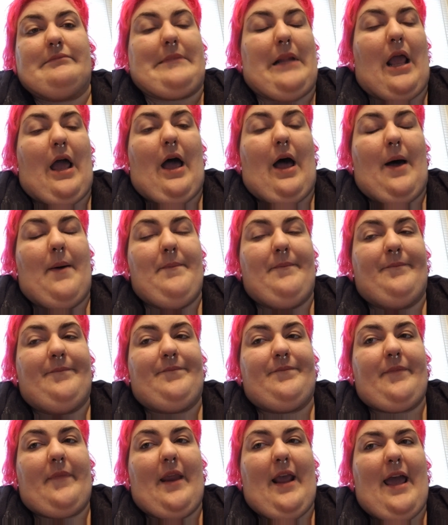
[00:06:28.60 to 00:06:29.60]

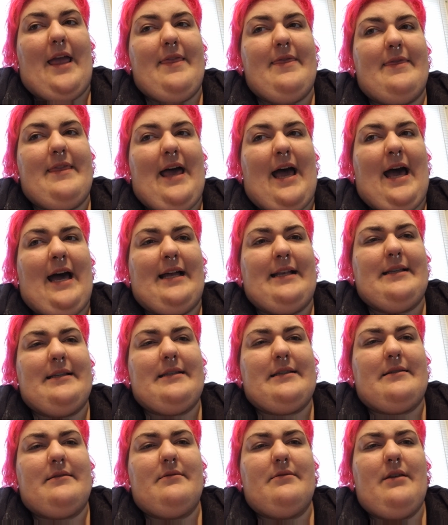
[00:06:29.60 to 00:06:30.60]
And that,
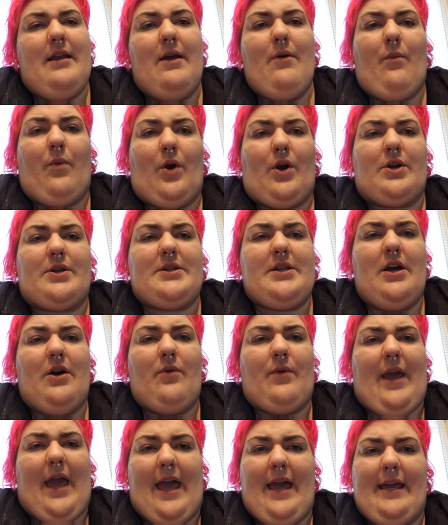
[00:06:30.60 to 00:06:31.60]
it worked
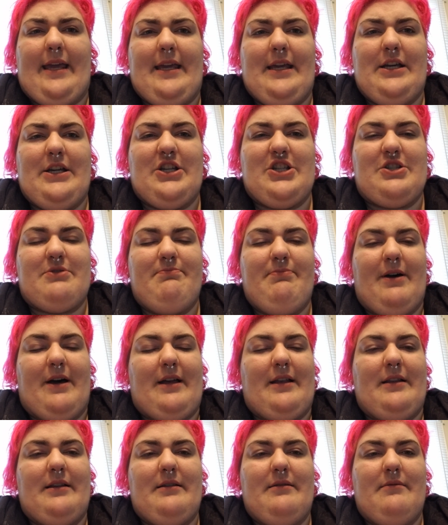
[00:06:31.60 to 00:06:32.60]
okay-ish, but